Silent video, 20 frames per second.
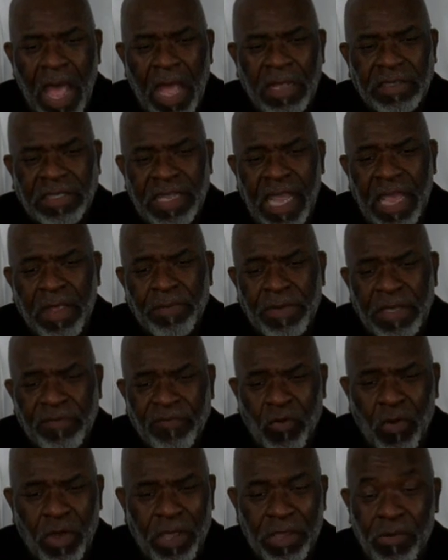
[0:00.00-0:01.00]
I stand
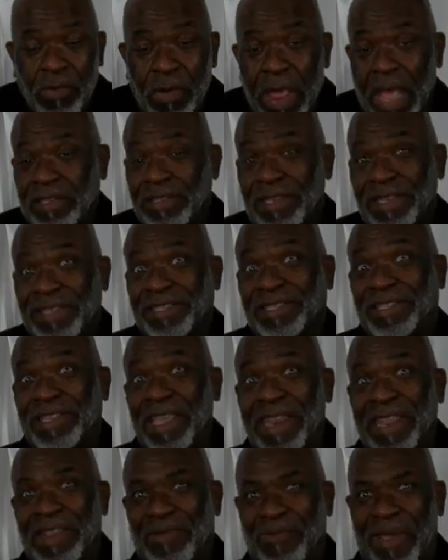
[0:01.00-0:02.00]
before you, actually
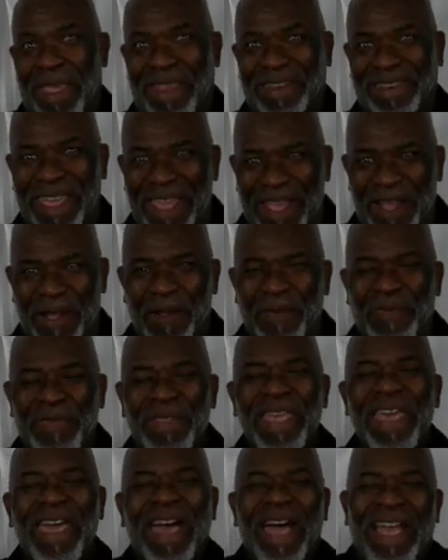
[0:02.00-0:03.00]
sitting right now,
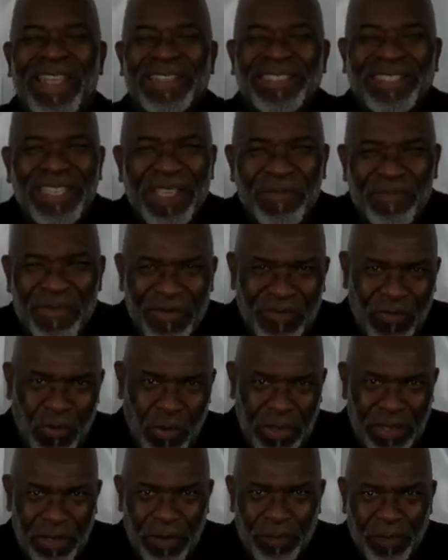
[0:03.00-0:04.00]
I sit
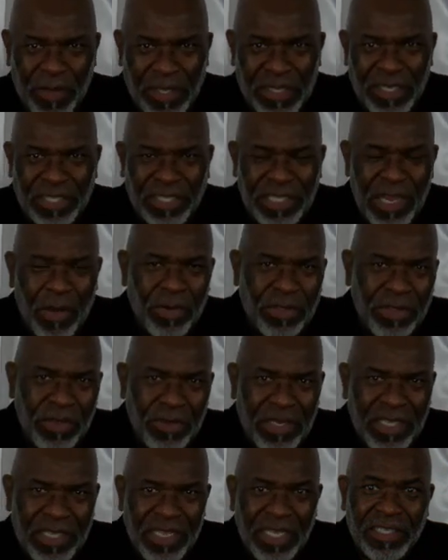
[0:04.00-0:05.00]
before you to just share with
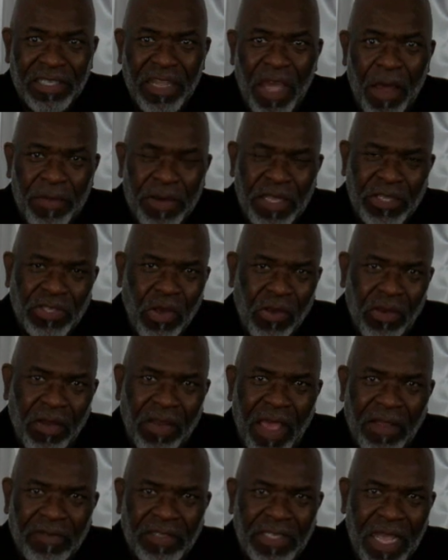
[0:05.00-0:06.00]
you that this company,
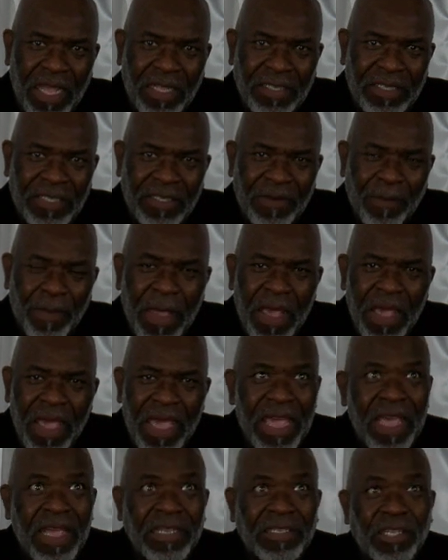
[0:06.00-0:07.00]
Total Life Changes,
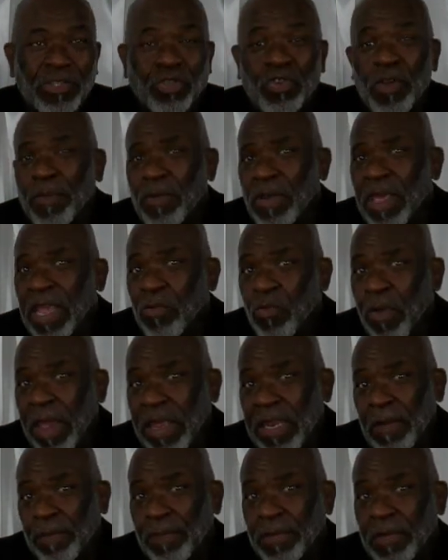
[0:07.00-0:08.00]
is a AAA
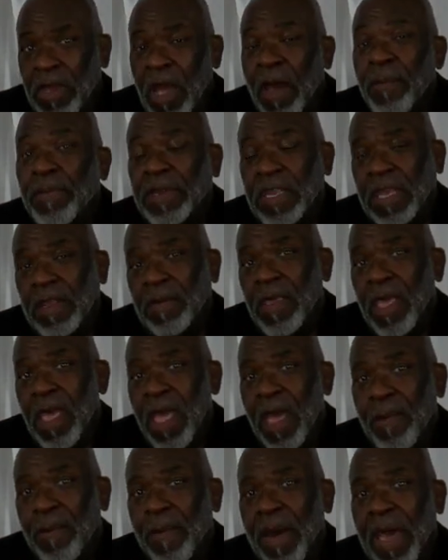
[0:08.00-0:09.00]
rated company
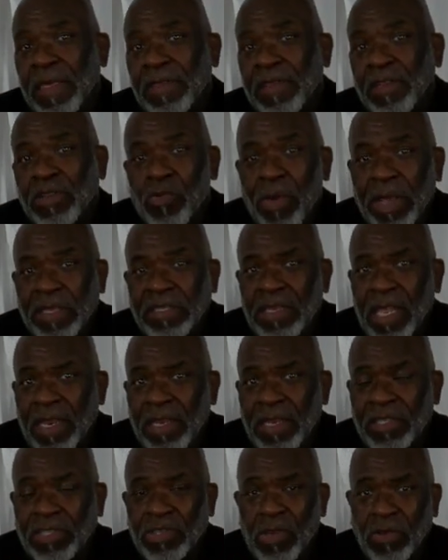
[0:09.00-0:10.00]
by the Direct
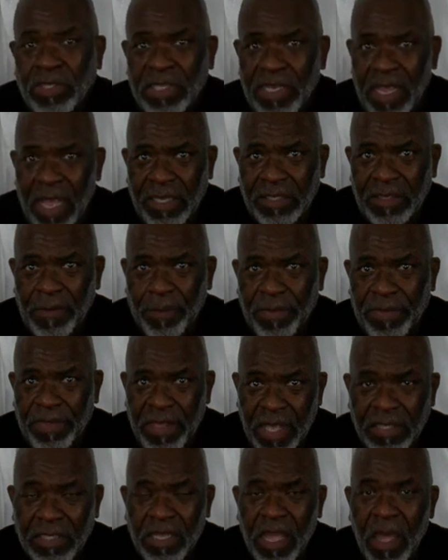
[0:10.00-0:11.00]
Selling Association.
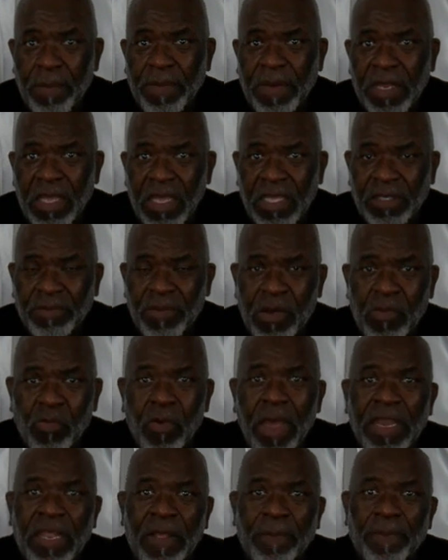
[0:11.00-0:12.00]
This company has been
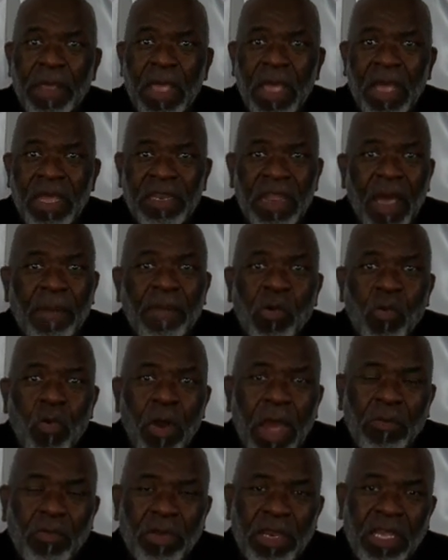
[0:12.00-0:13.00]
rated number
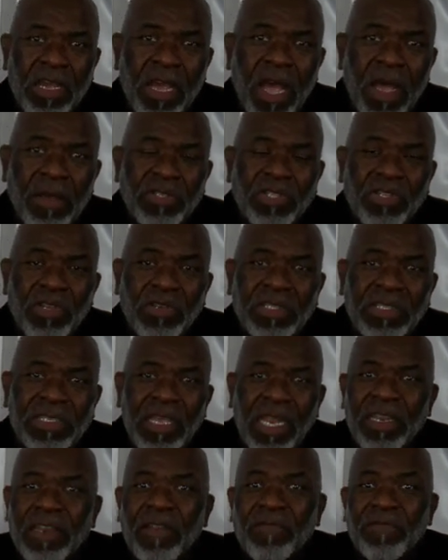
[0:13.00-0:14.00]
one when it comes to
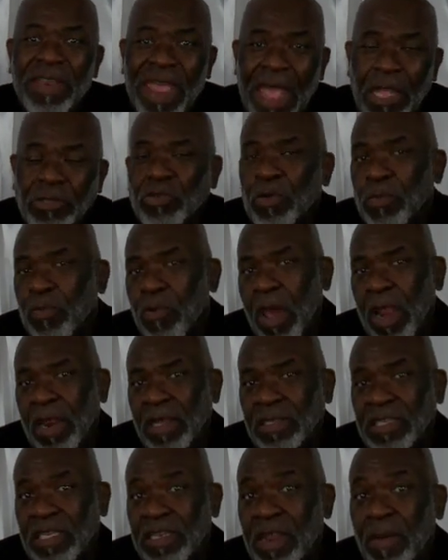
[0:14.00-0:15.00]
selling of natural
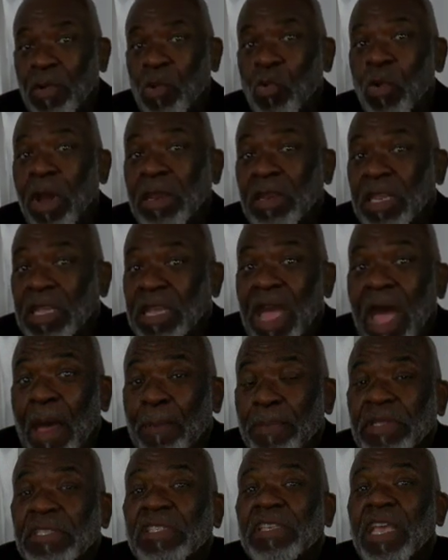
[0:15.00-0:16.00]
products and number one in
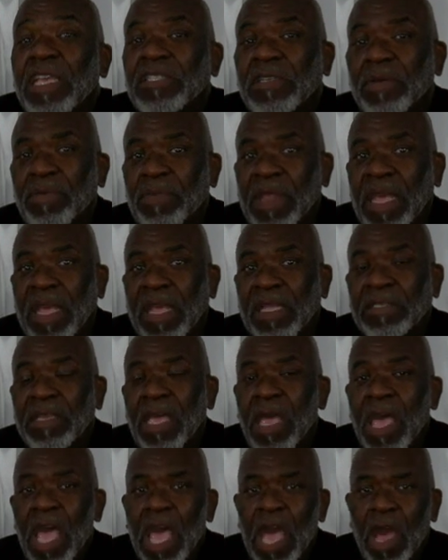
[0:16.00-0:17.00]
compensation plans.
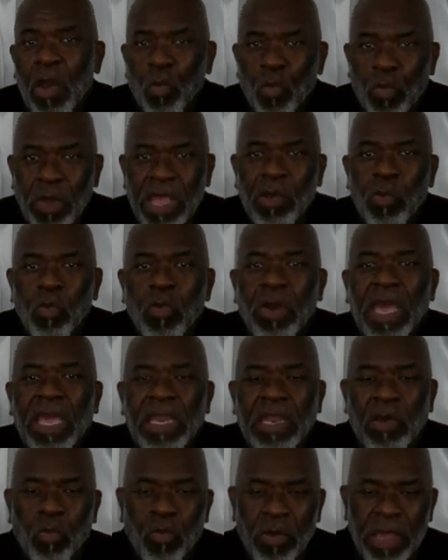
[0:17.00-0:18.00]
We
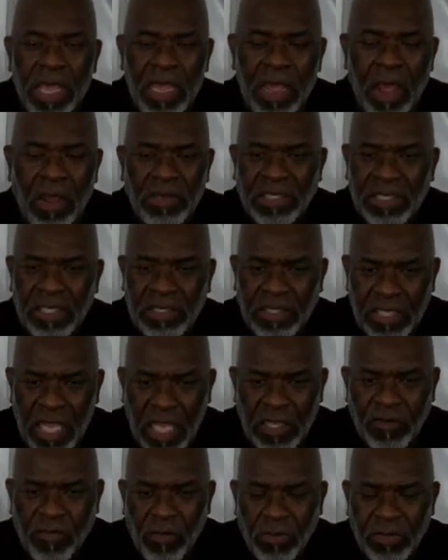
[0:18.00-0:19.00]
win and we are
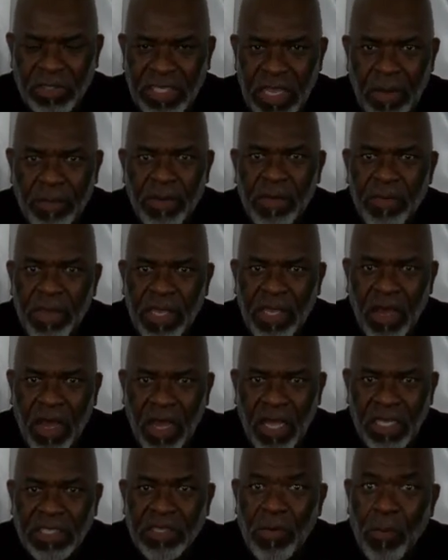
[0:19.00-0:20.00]
successful simply
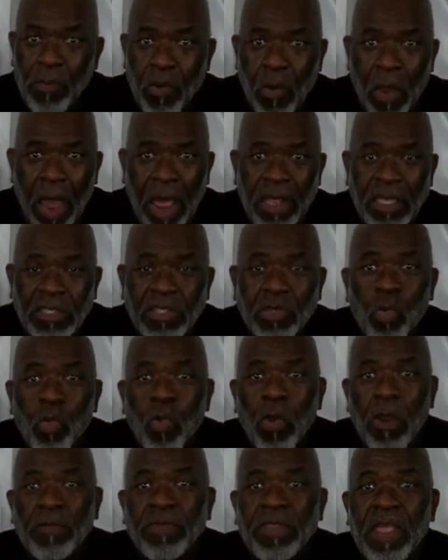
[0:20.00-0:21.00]
because the products
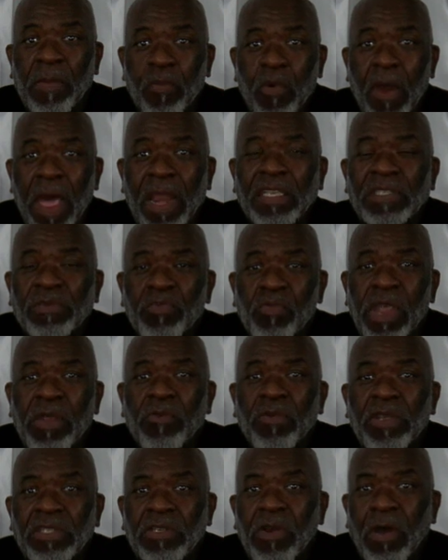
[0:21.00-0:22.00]
work. The products
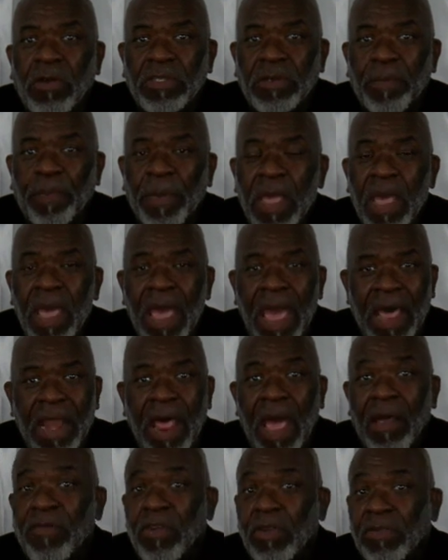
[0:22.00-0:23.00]
bring results.
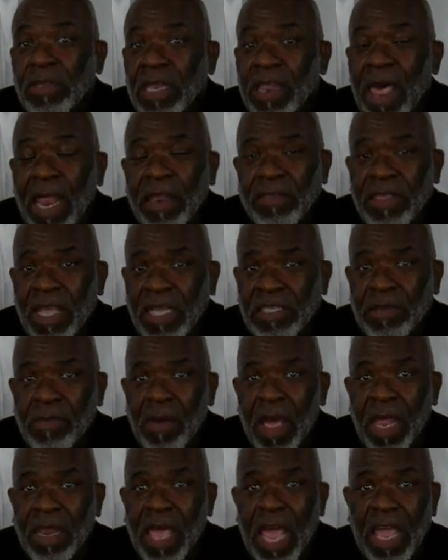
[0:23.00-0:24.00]
And I've learned a lot of things
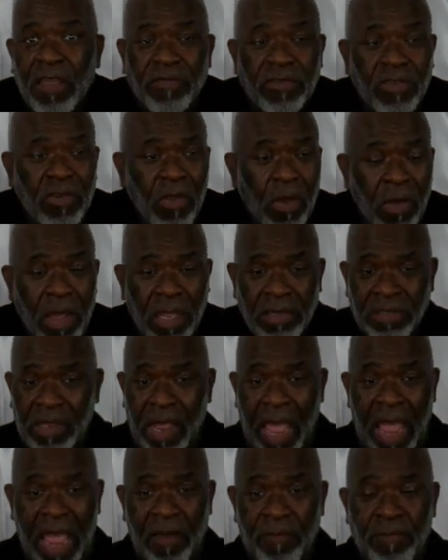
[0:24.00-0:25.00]
in my life. You know, I,
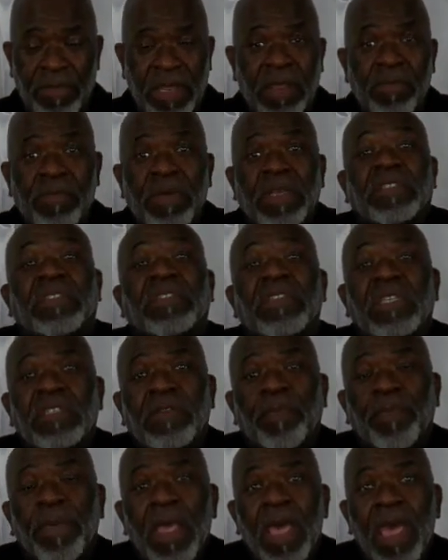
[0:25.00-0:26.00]
I have many
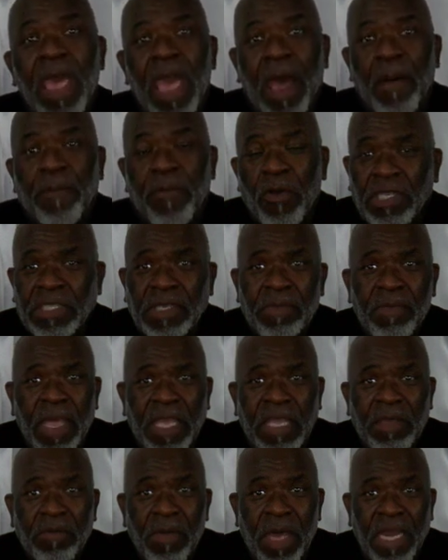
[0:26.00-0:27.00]
businesses. A person
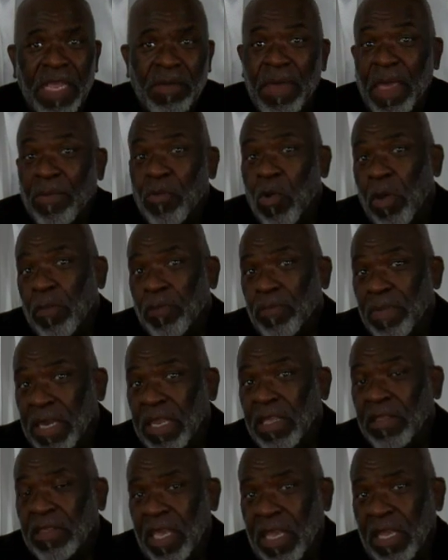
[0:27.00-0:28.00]
making money may want
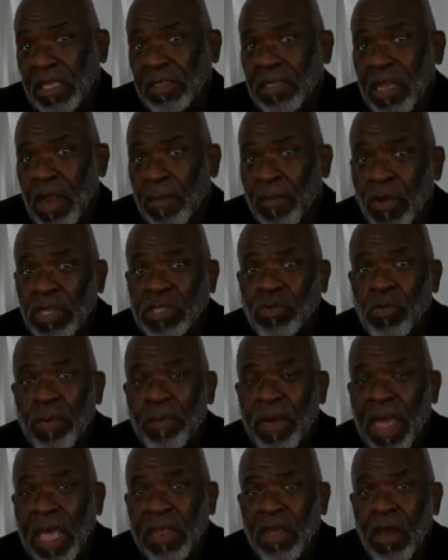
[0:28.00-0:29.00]
many things. A person
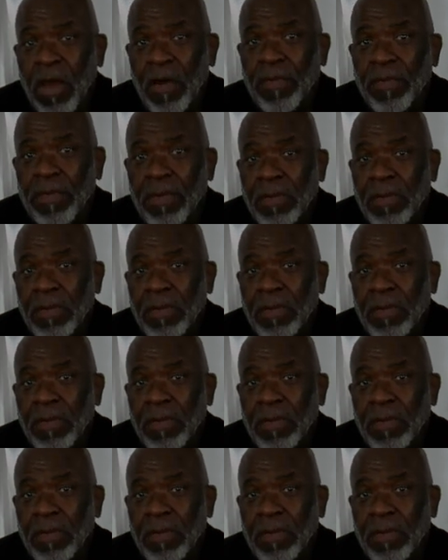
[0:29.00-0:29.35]
with bad health,